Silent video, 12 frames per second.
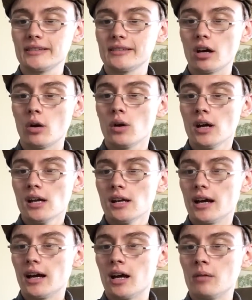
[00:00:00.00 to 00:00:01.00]
So,
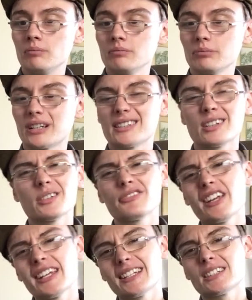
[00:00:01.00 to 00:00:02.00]
um, because I was
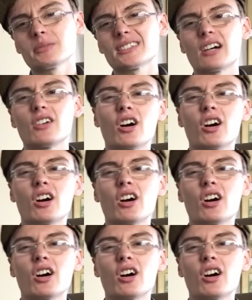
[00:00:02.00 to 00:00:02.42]
thinking to myself,